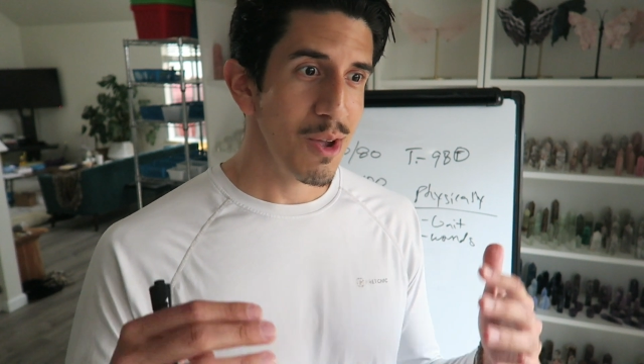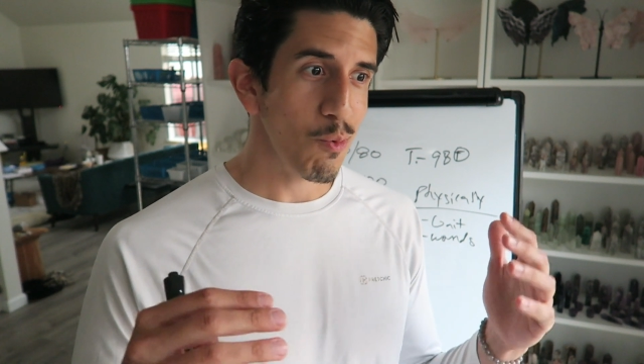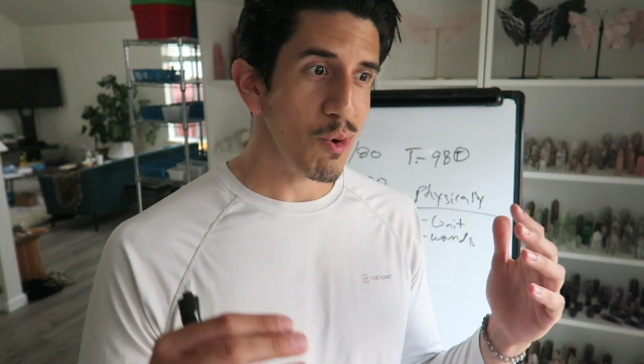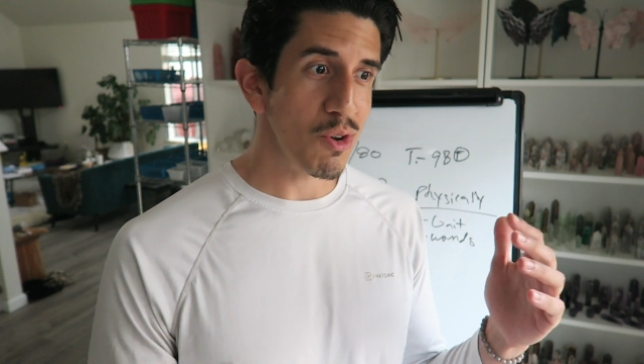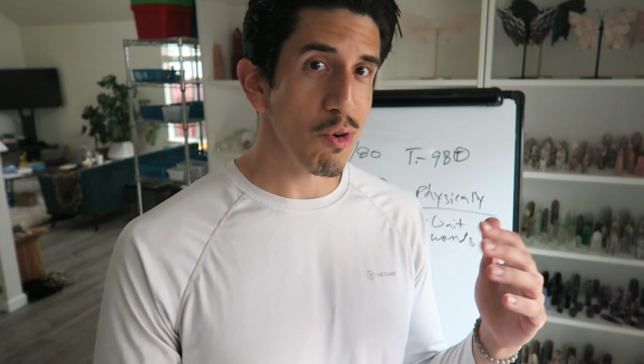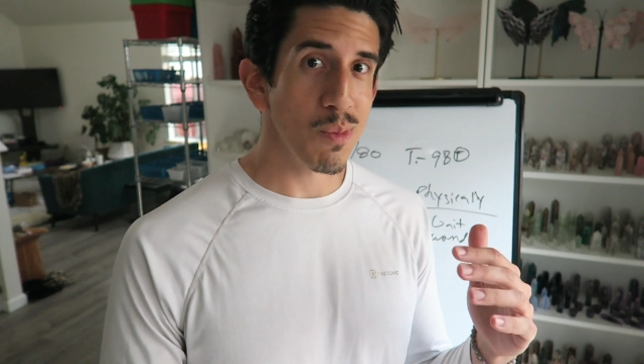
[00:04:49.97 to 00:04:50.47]

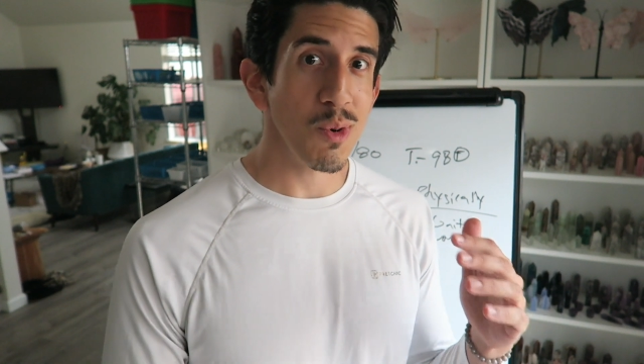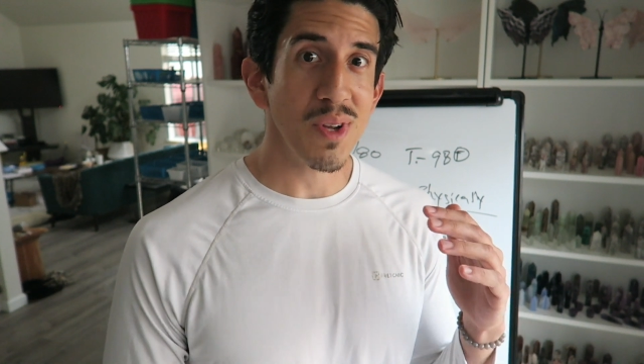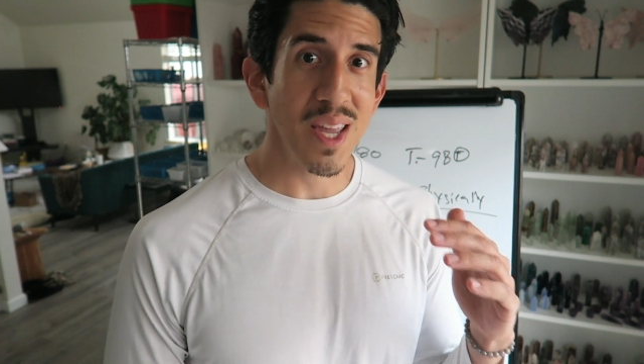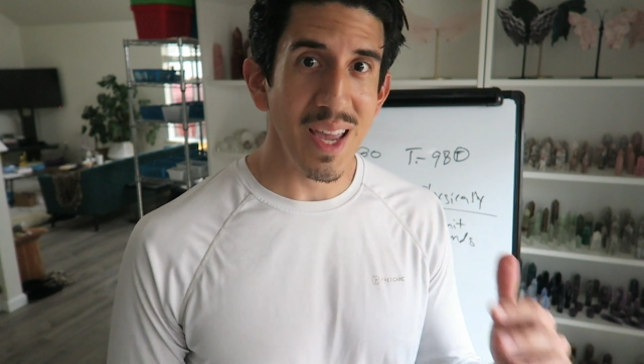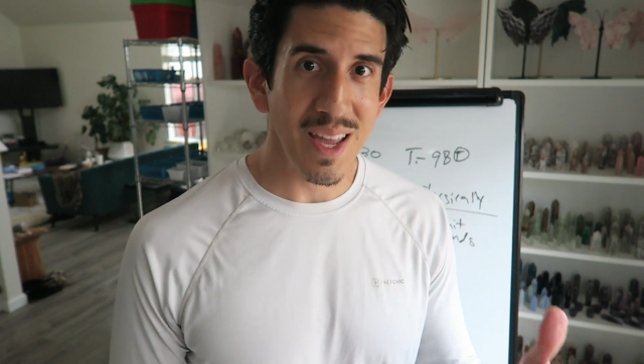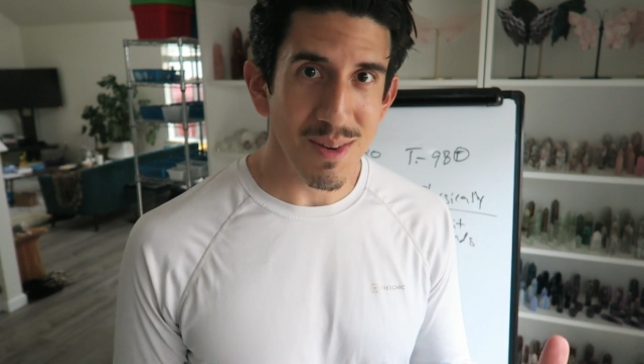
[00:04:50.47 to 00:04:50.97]
what normal
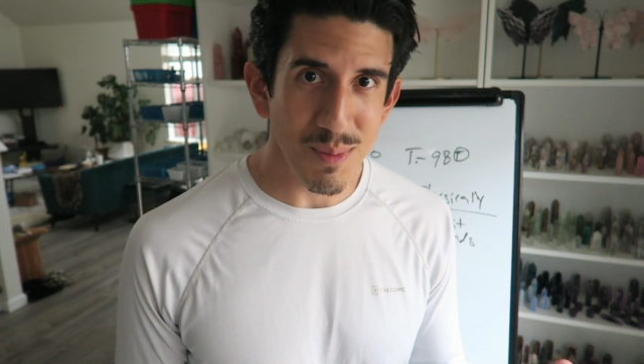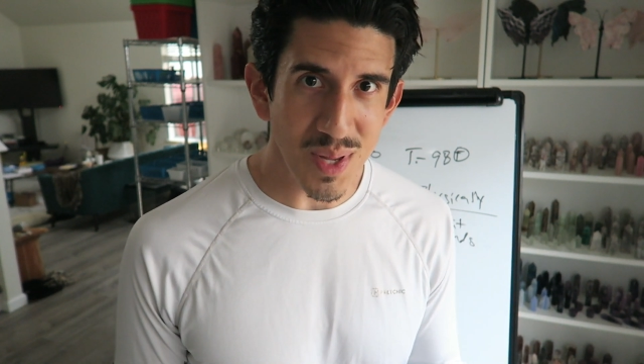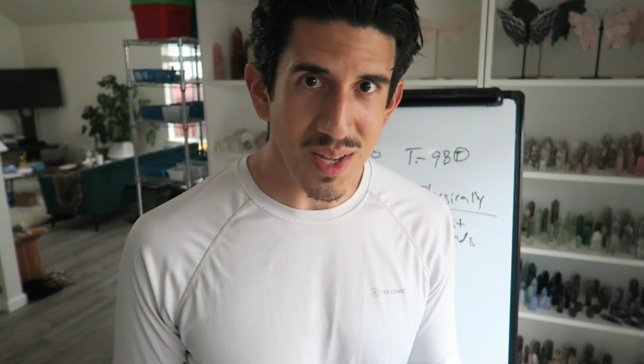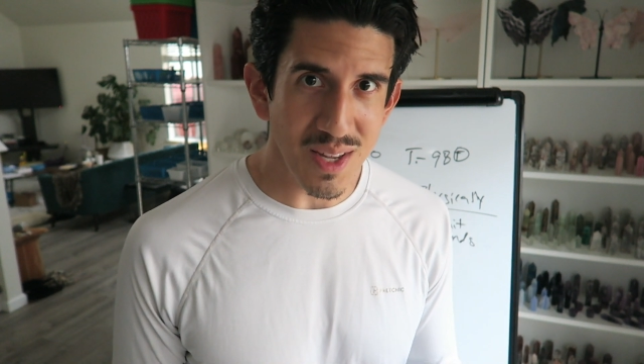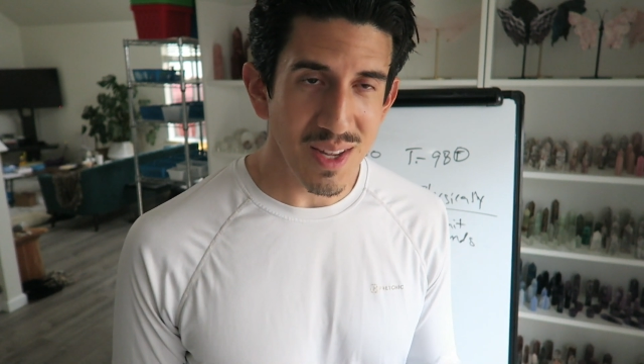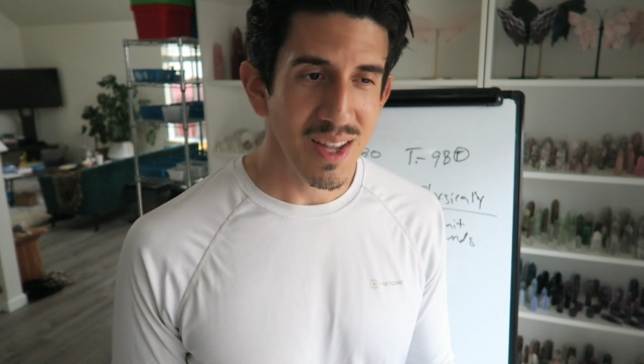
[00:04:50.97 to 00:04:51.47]
can
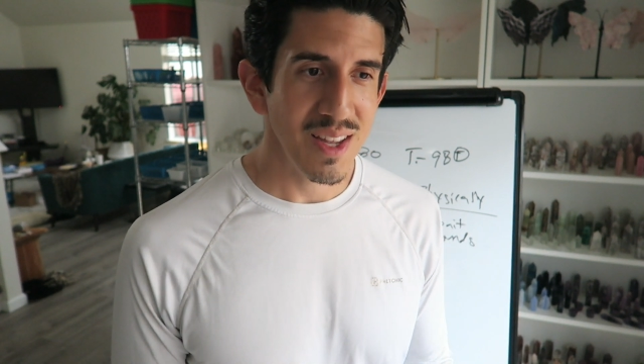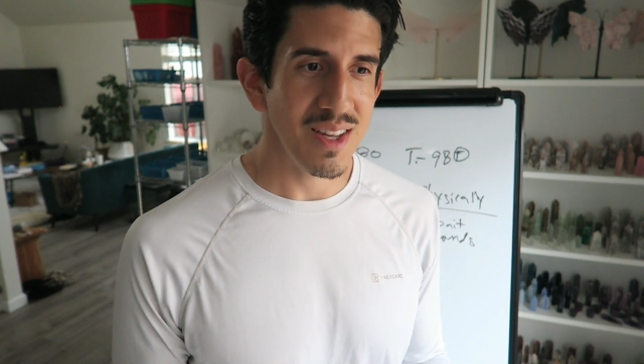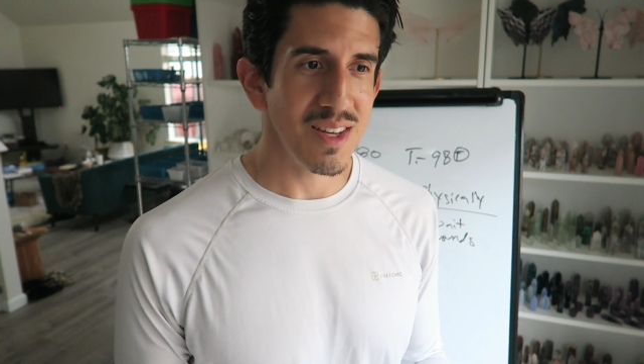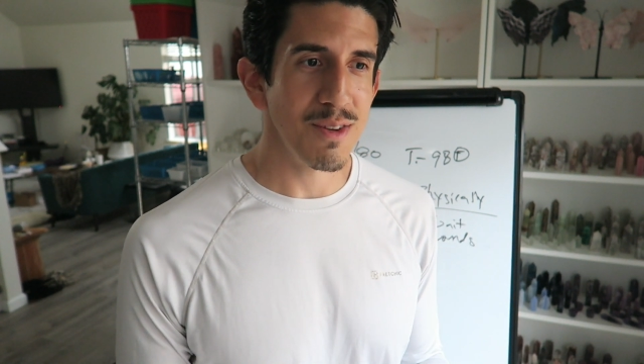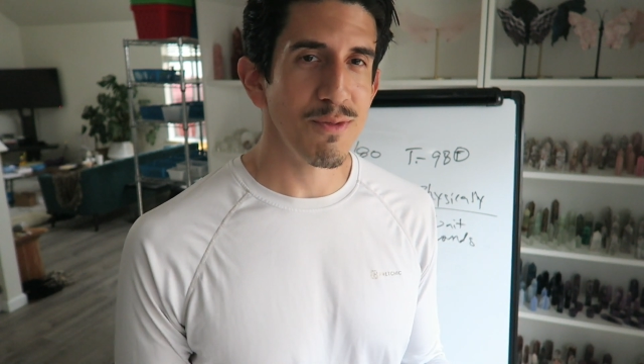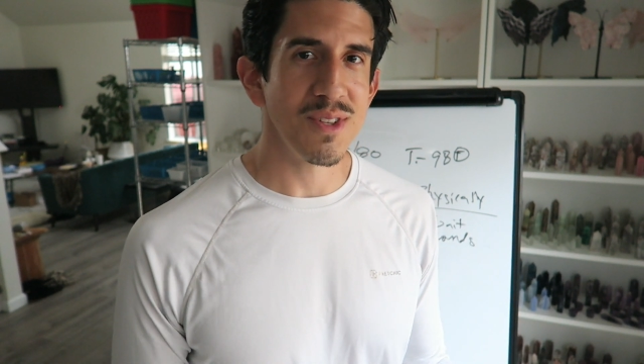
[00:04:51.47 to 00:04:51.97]
be
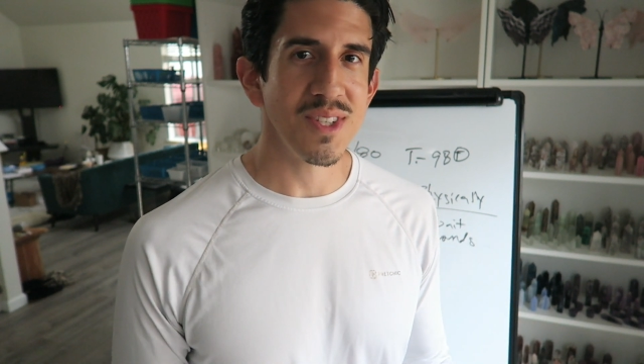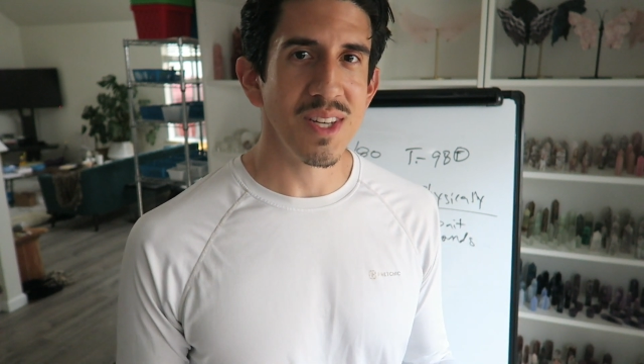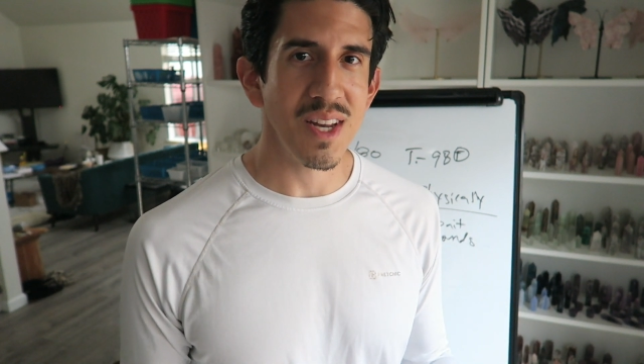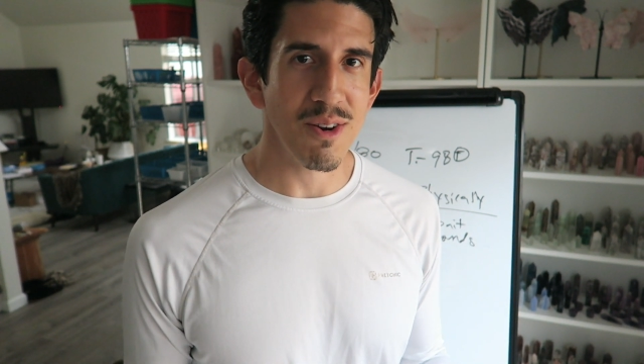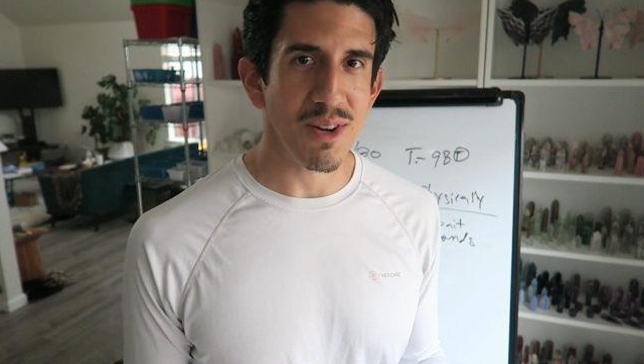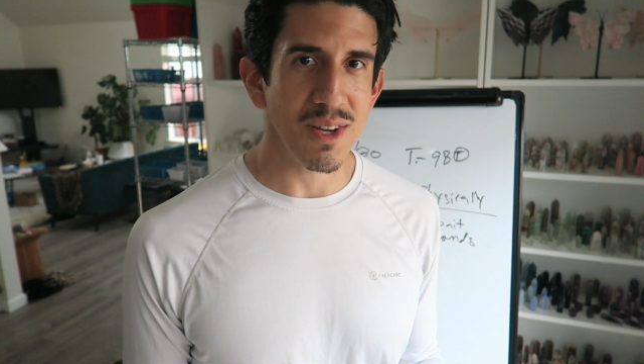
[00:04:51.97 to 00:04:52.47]
in different
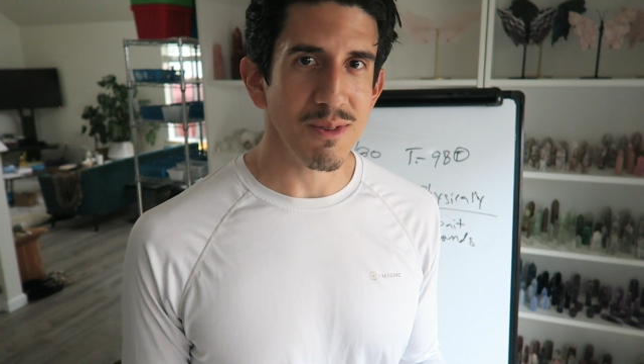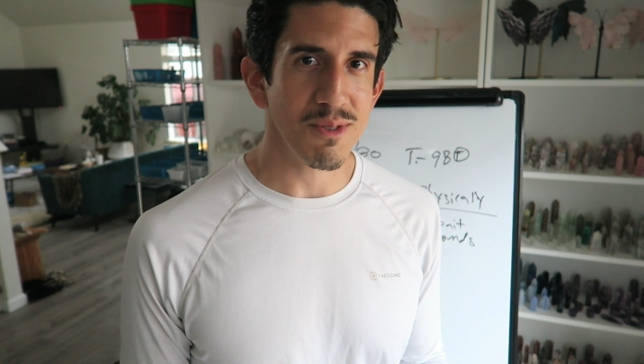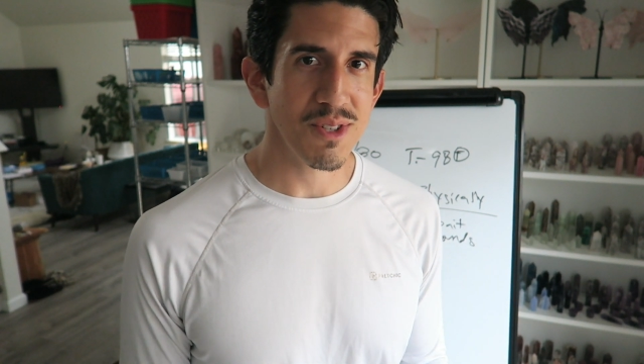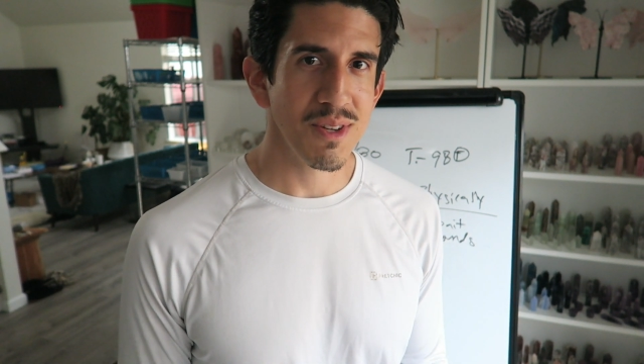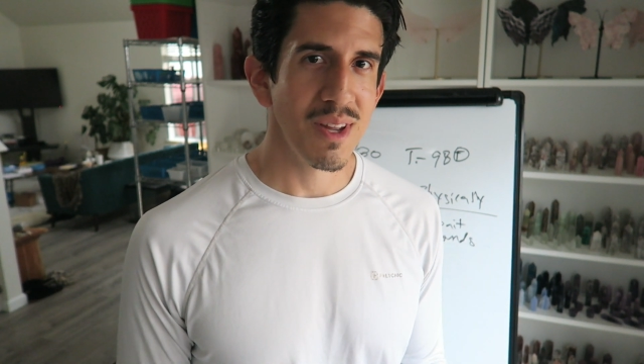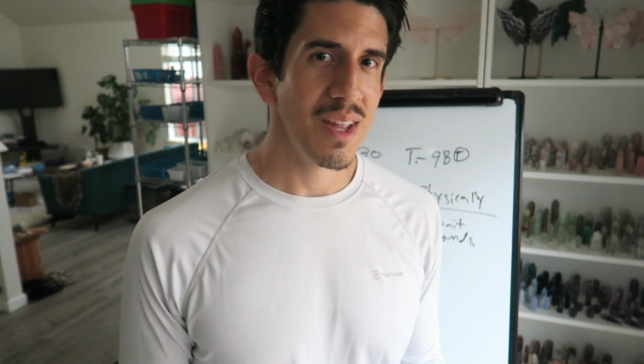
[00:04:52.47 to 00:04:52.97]

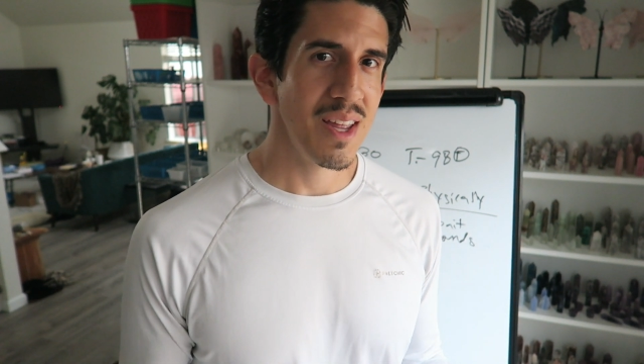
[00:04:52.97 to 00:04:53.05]
scenarios.